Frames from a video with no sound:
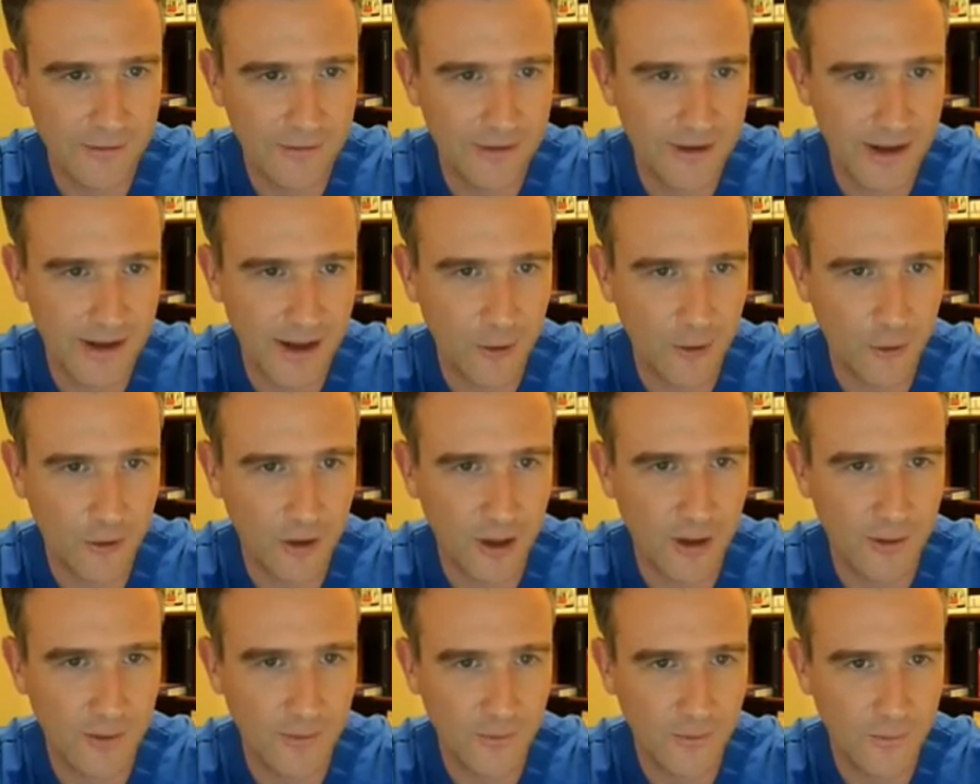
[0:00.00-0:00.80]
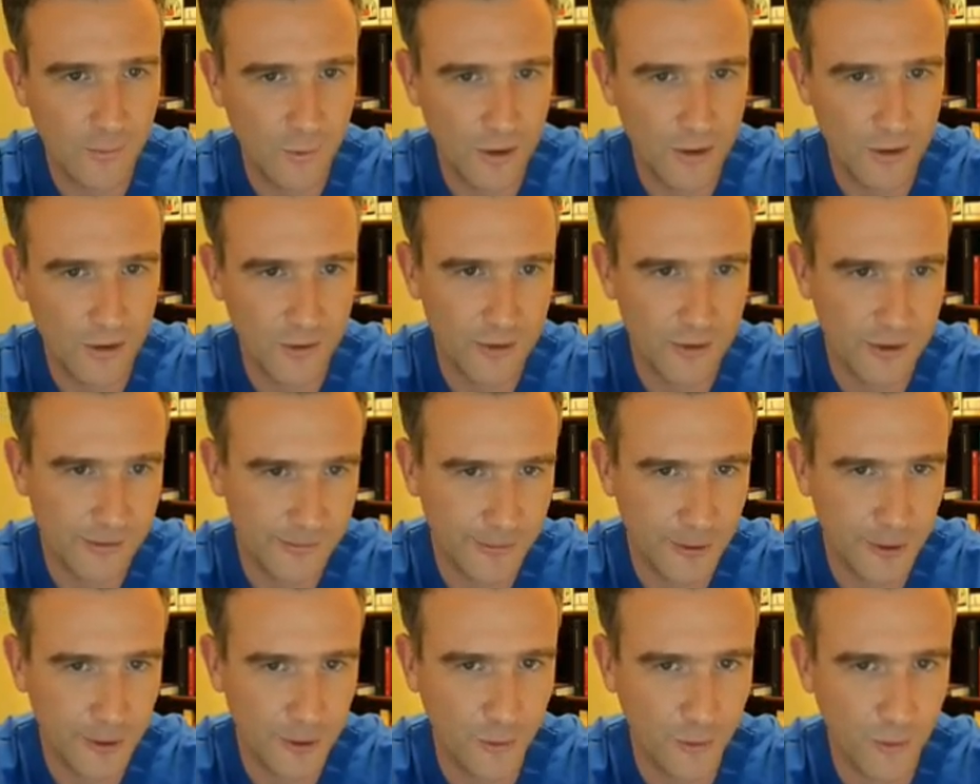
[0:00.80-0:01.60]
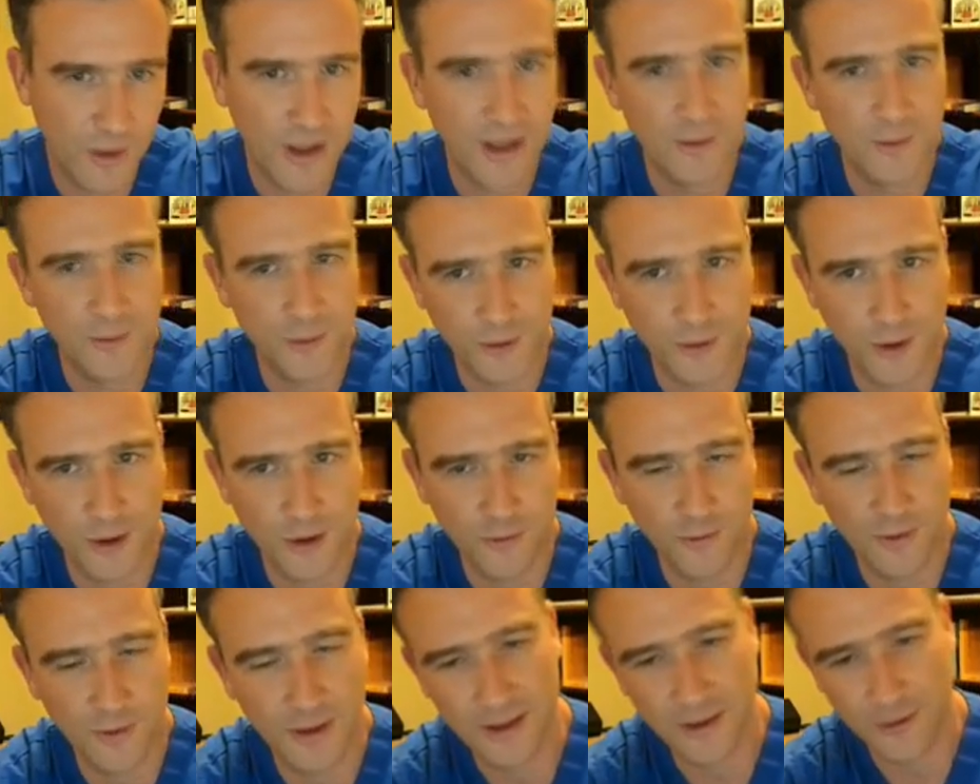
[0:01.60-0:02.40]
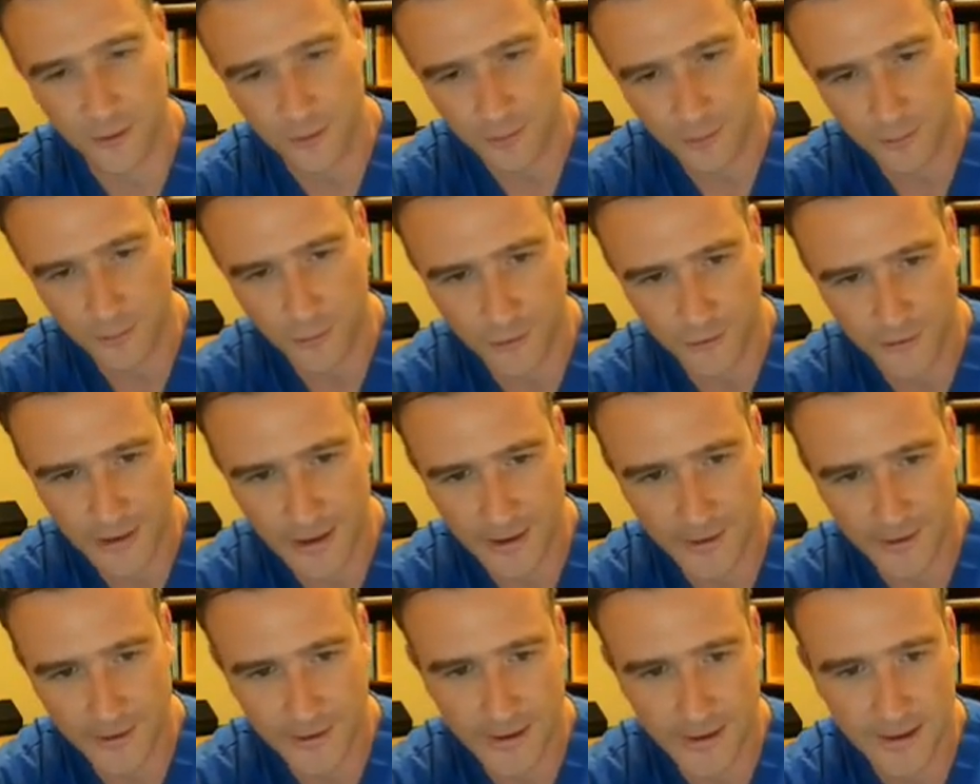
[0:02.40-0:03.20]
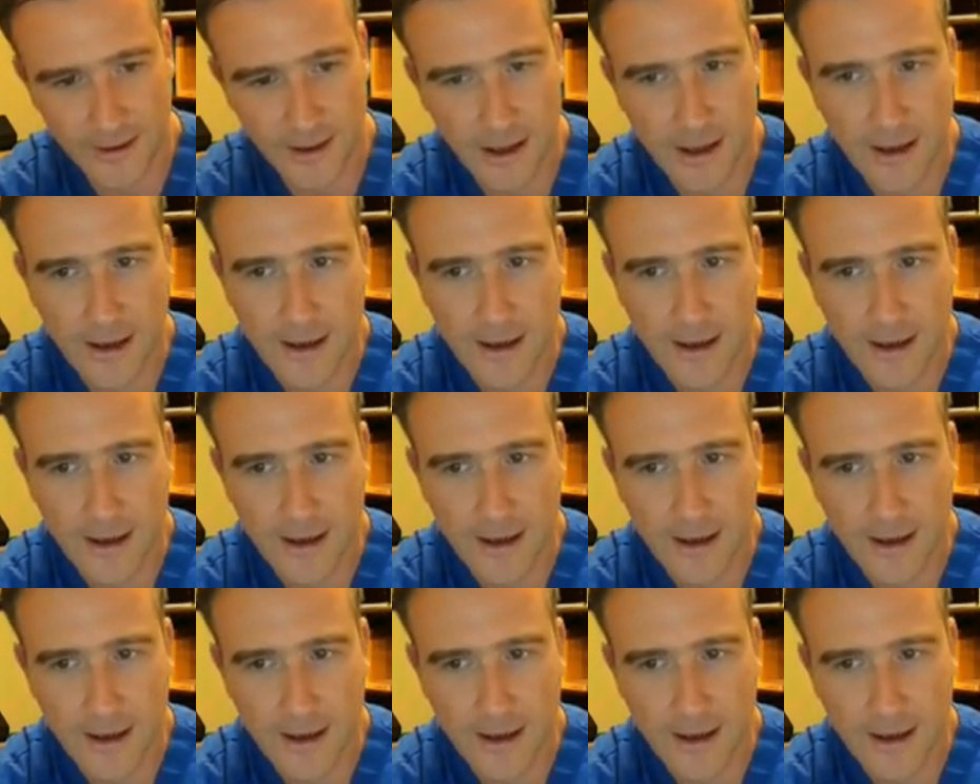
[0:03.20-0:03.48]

the outcome, whether difficult weaning, prolonged weaning, or mortality.